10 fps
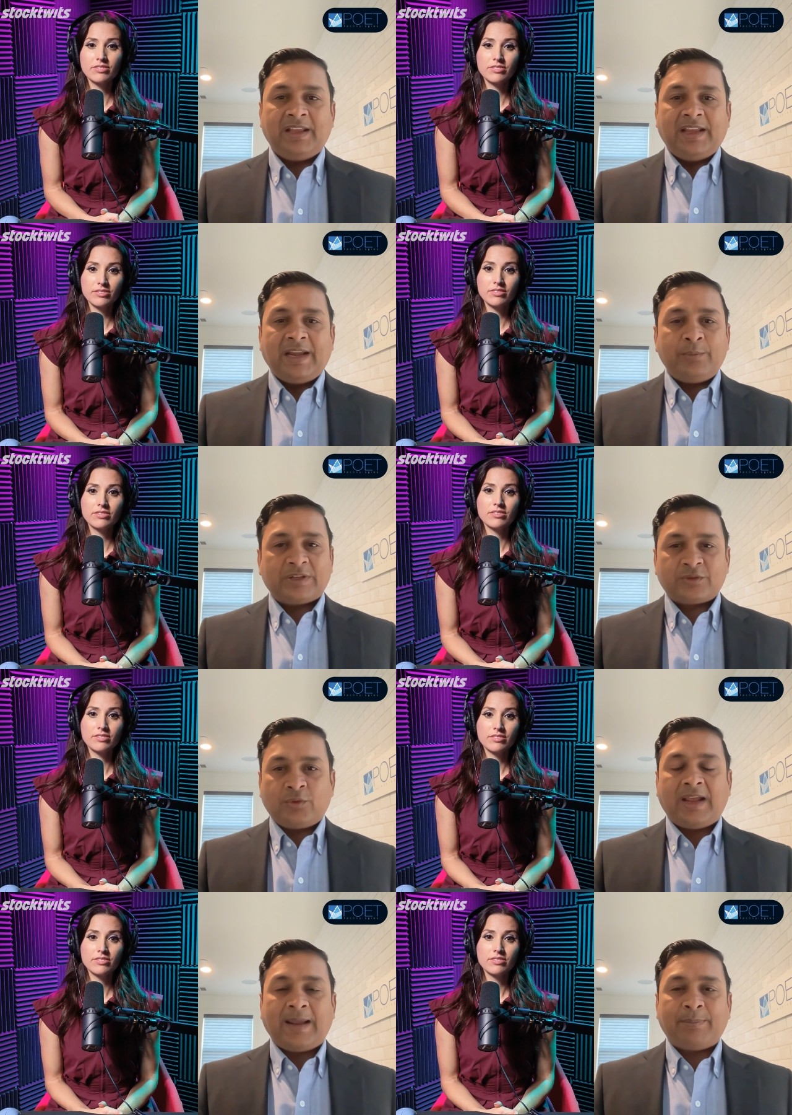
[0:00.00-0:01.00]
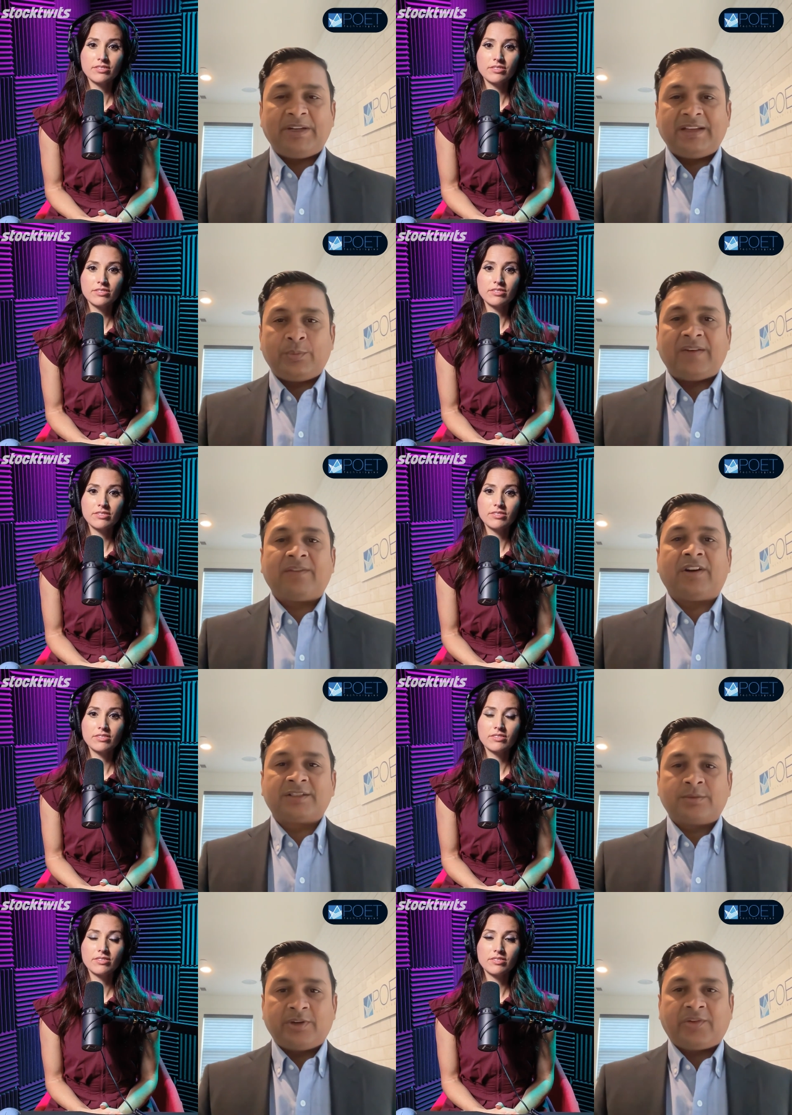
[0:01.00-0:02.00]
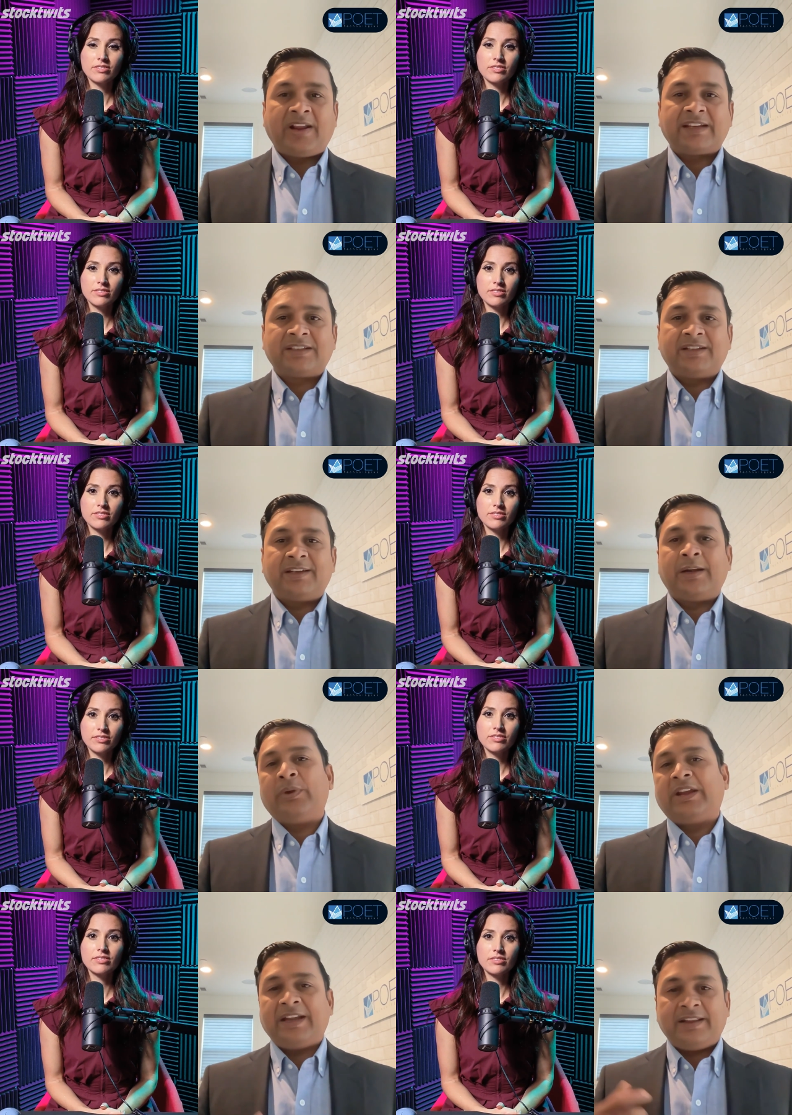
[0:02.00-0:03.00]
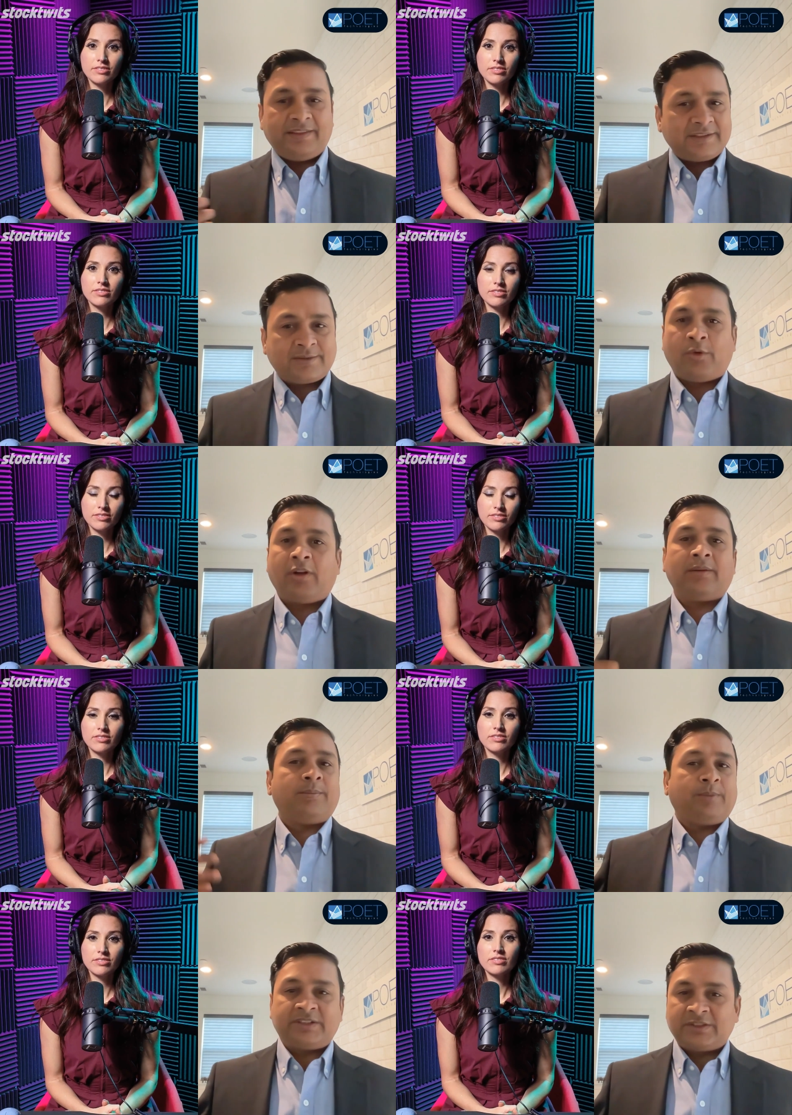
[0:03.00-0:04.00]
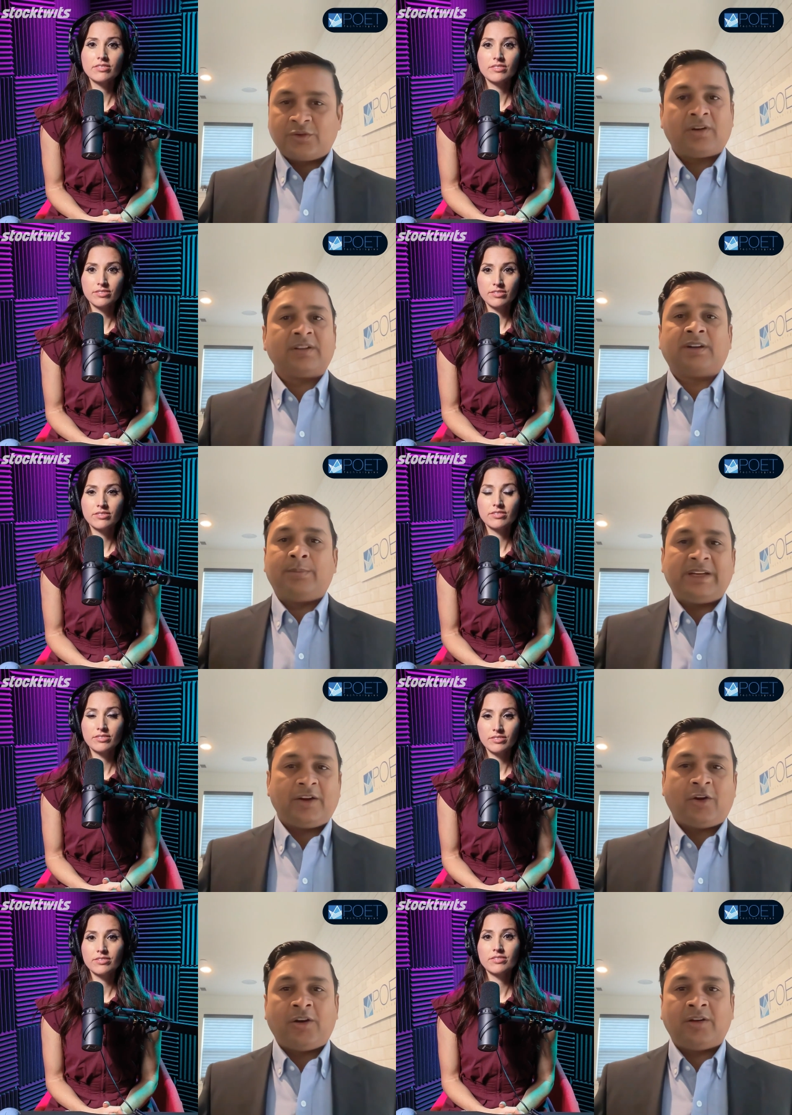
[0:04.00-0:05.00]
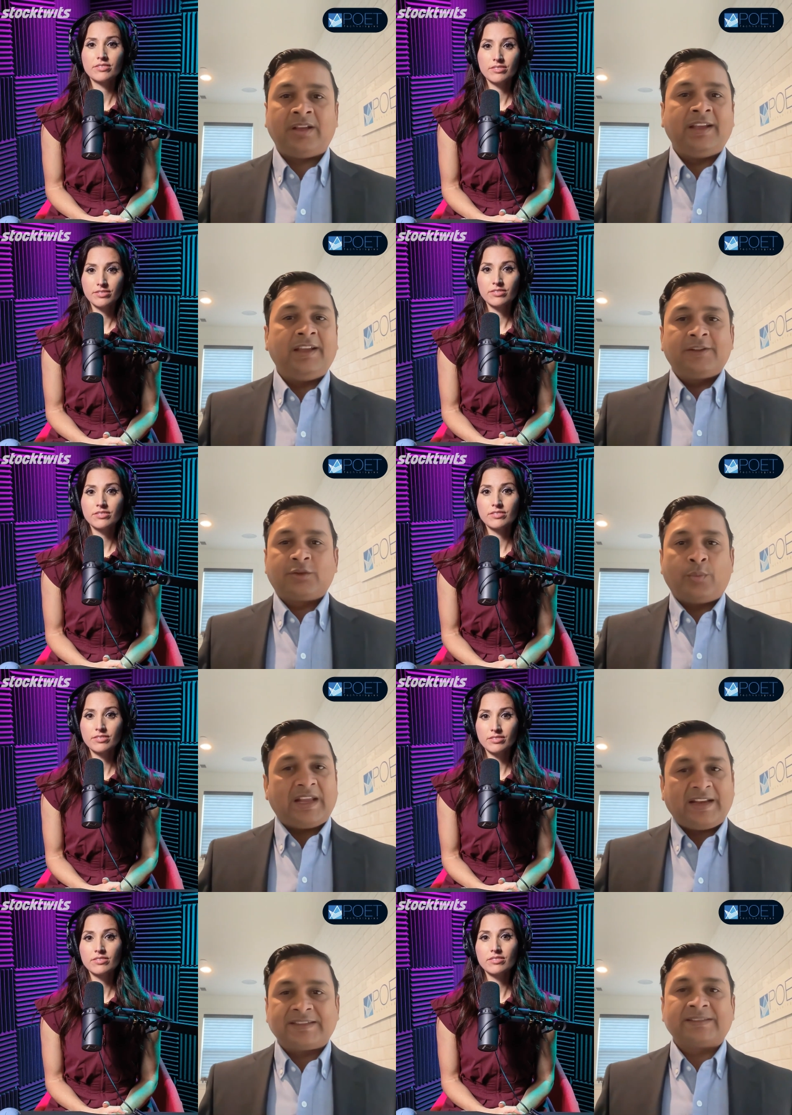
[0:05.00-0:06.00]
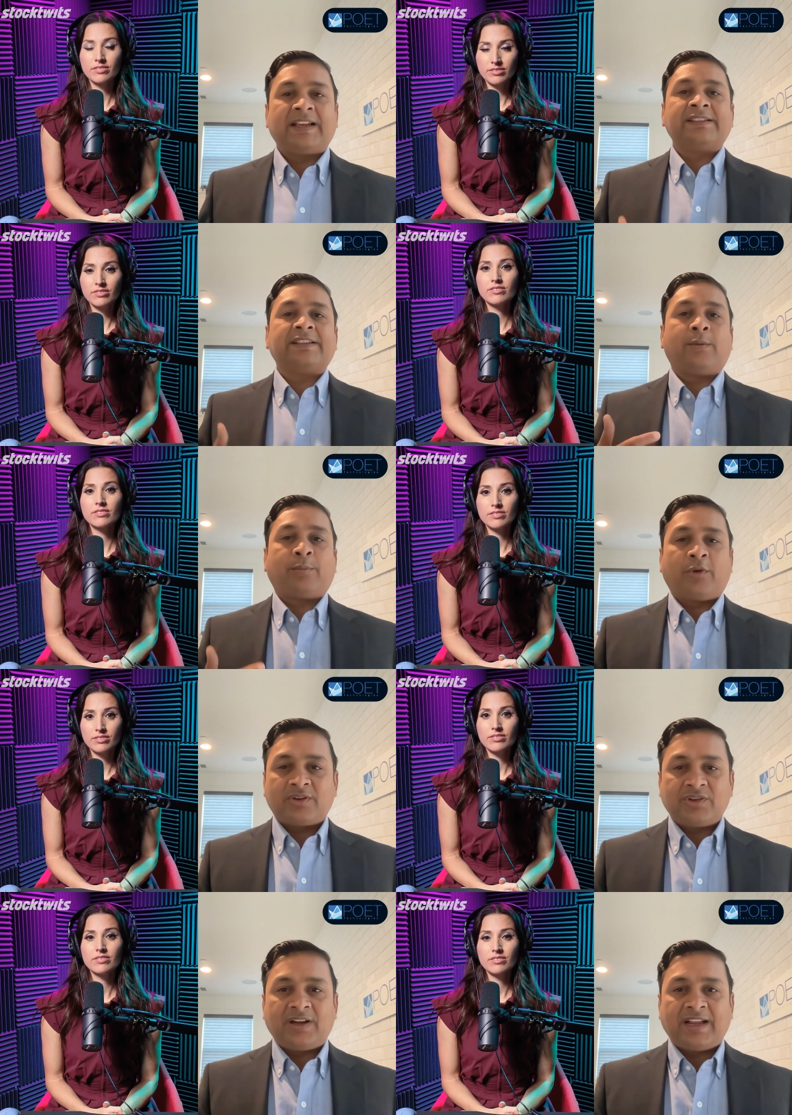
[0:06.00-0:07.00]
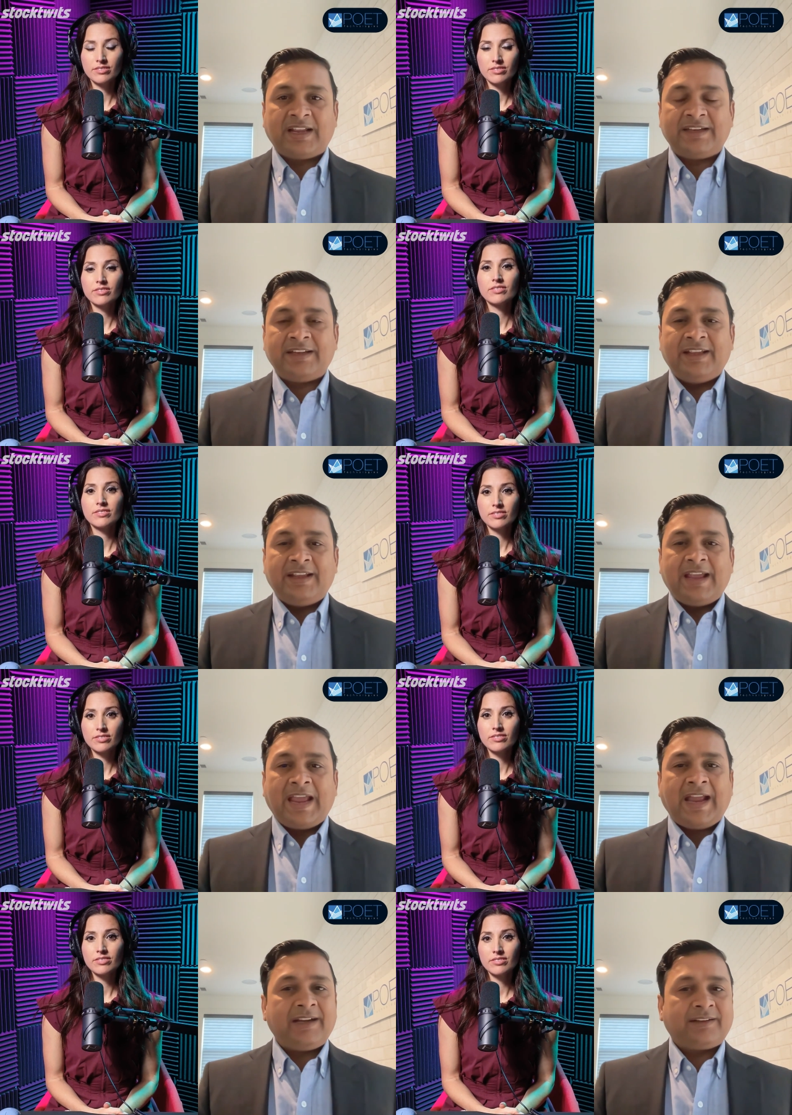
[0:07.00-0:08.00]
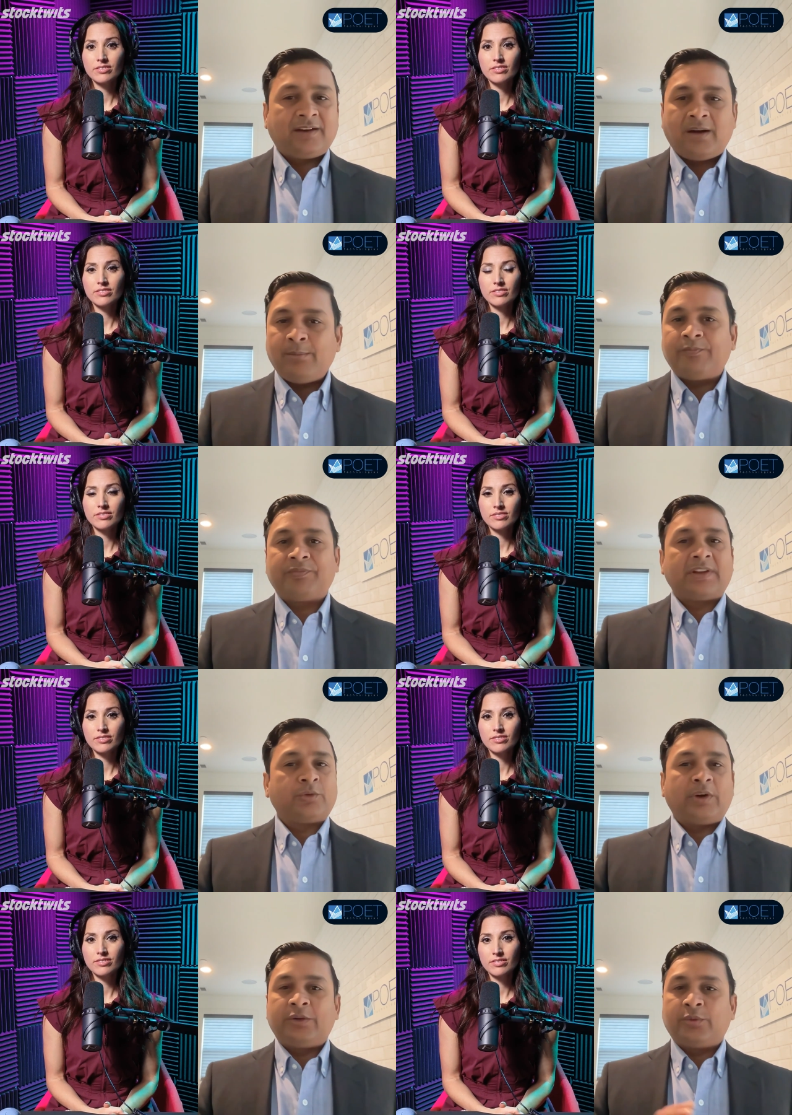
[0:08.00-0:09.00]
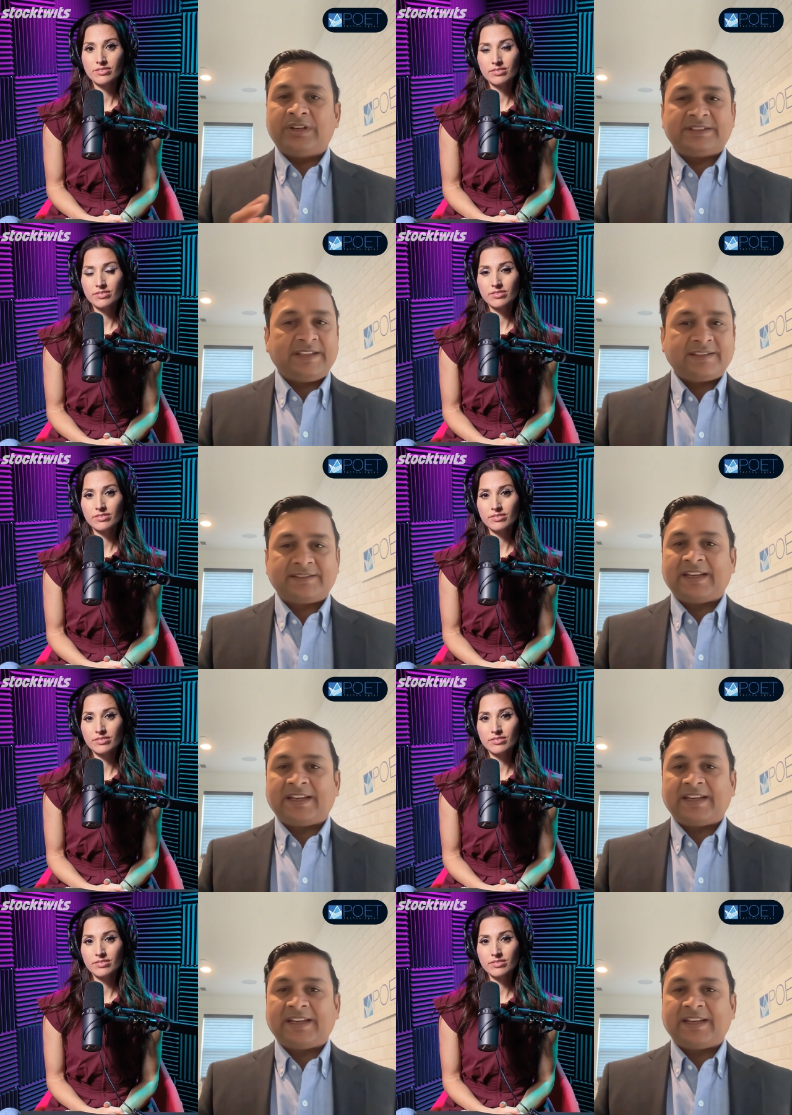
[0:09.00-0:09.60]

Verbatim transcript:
Speaker 1: And we're so happy that we have customer traction and we're getting these small purchase orders coming along so we are exercising our production line. And come 2026,